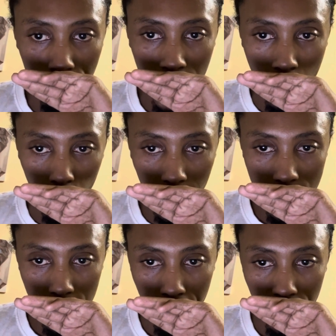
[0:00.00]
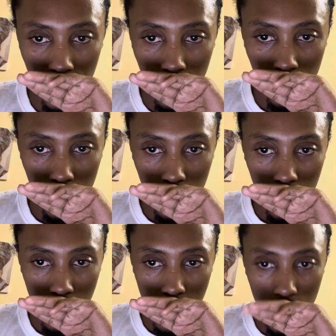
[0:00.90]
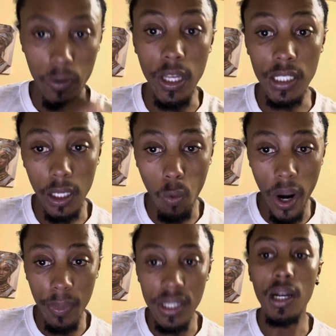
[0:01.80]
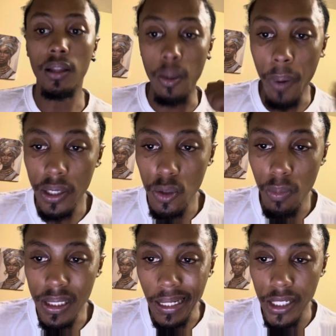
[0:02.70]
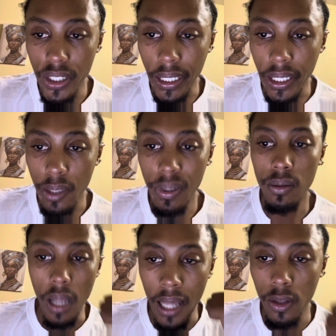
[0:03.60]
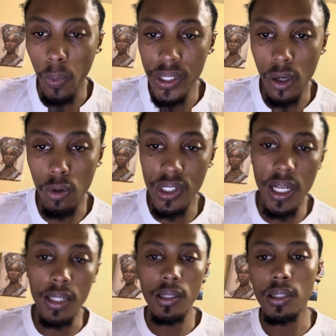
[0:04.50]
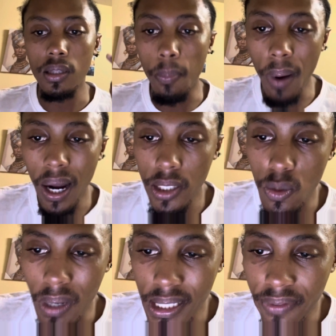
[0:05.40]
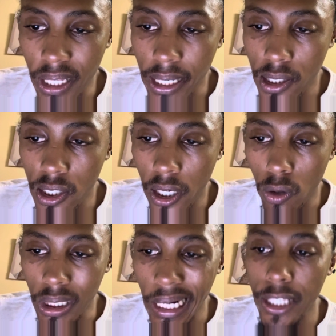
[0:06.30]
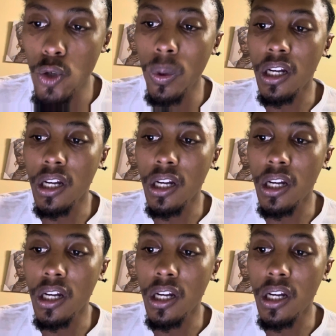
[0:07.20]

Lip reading: Okay, so these requirements are: the parties must reach an agreement, otherwise a consensus. The parties must have the necessary contractual